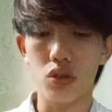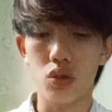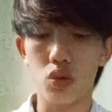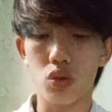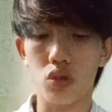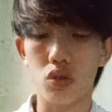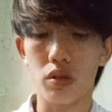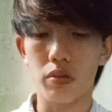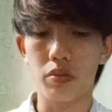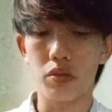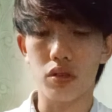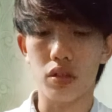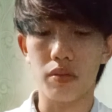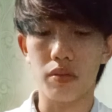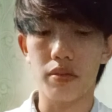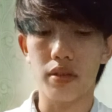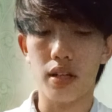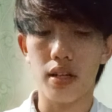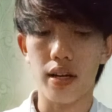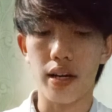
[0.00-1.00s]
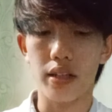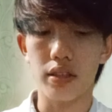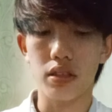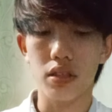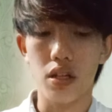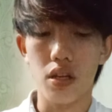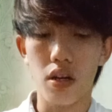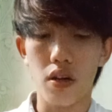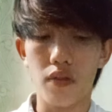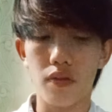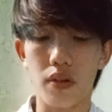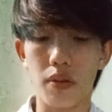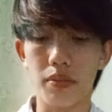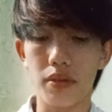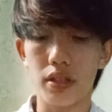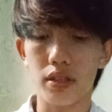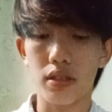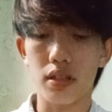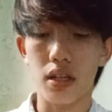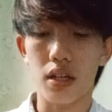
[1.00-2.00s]
from the sun, and it is used for
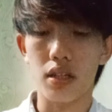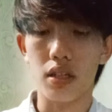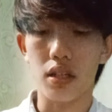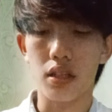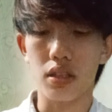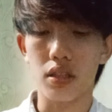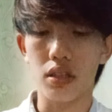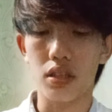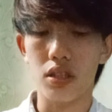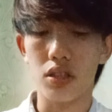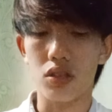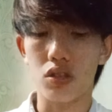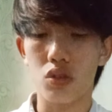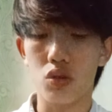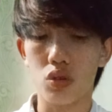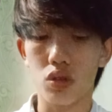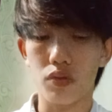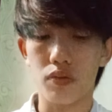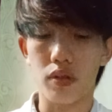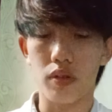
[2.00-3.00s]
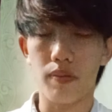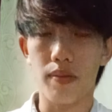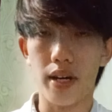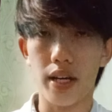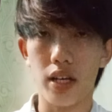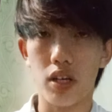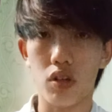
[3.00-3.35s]
biochemical reactions.